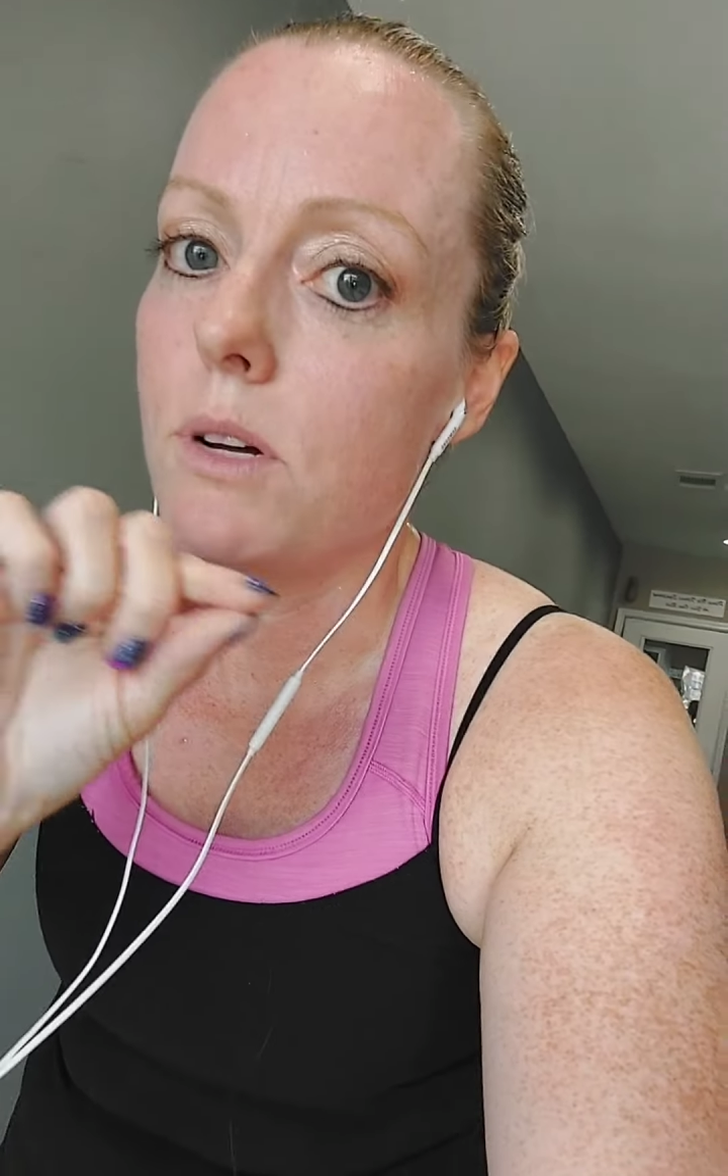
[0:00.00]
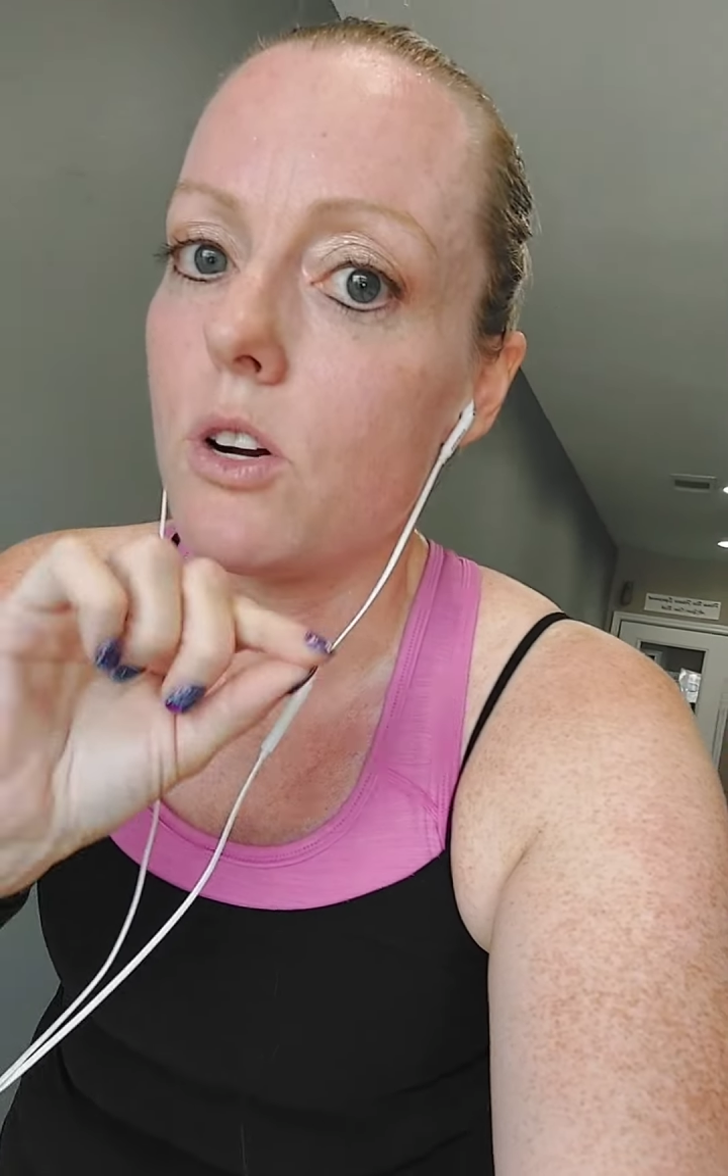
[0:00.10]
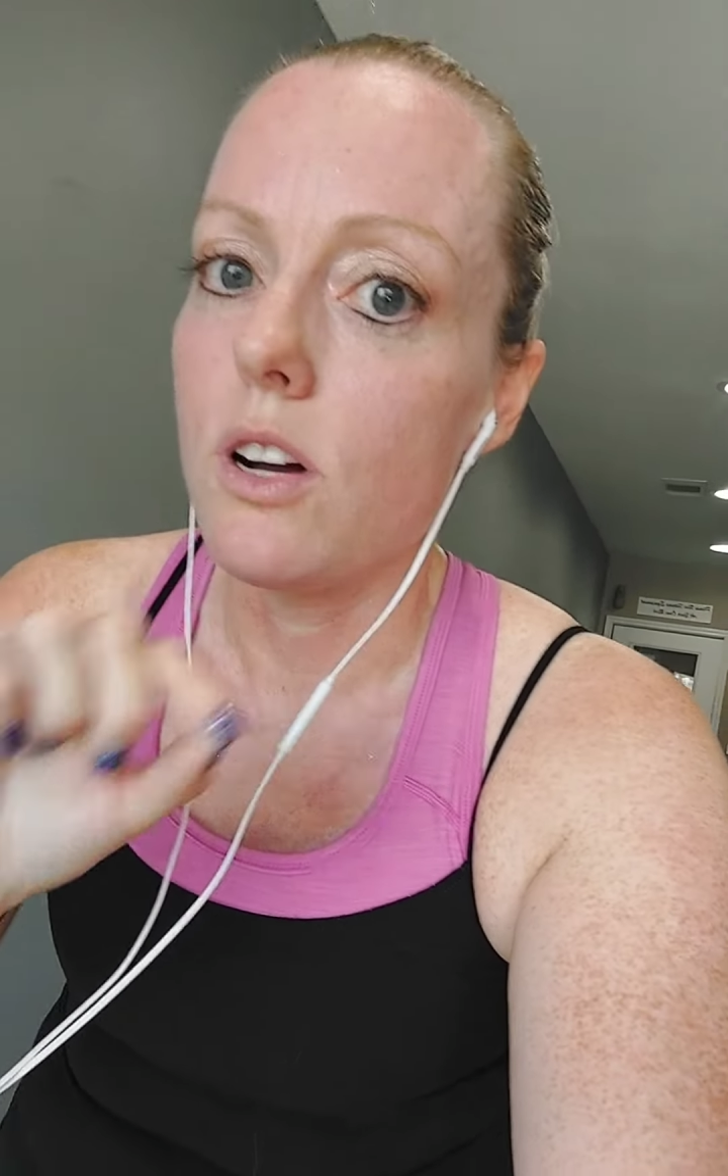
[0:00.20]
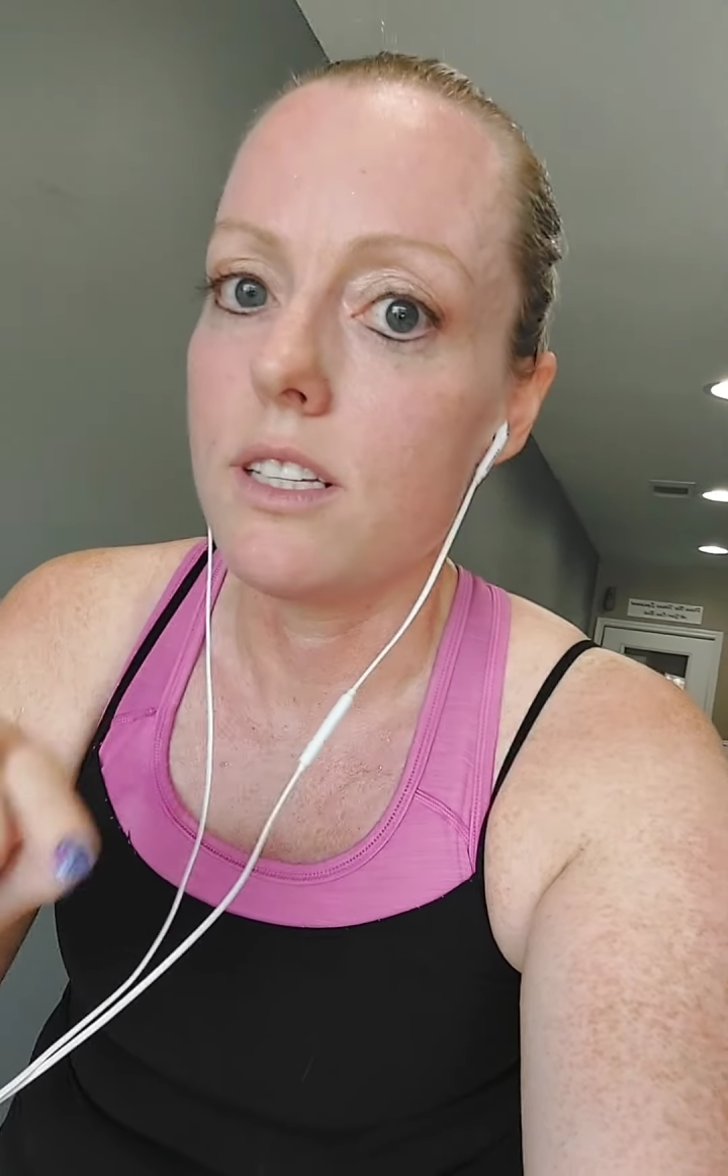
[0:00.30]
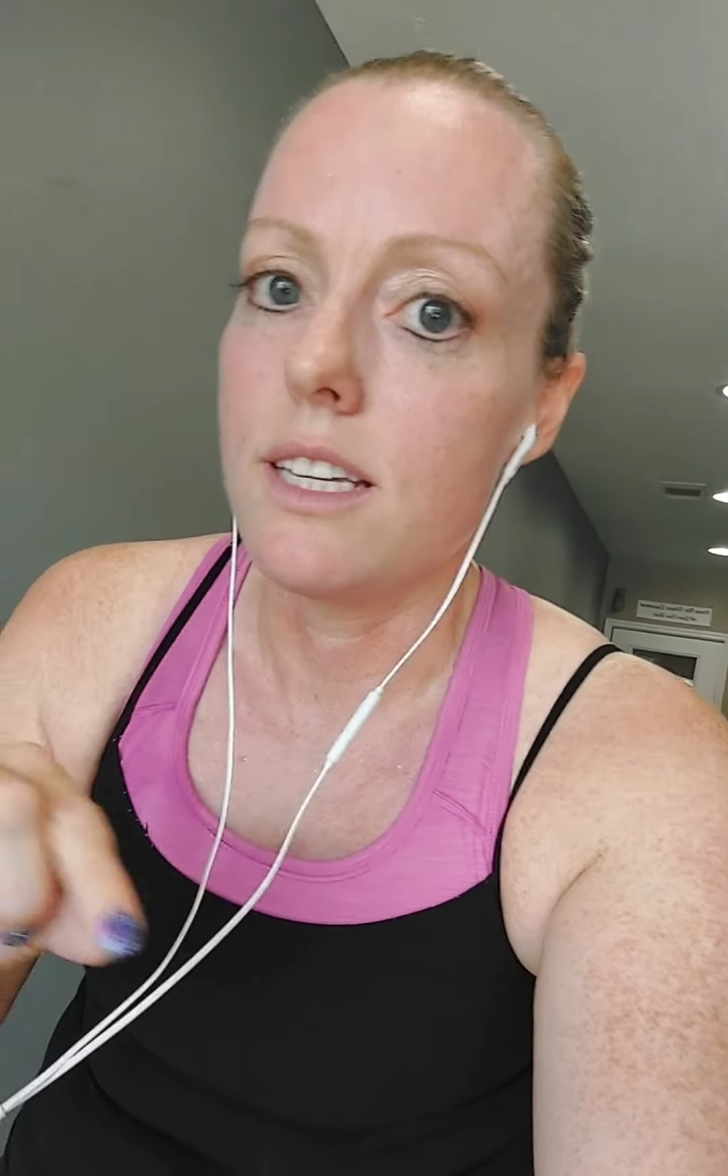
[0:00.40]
across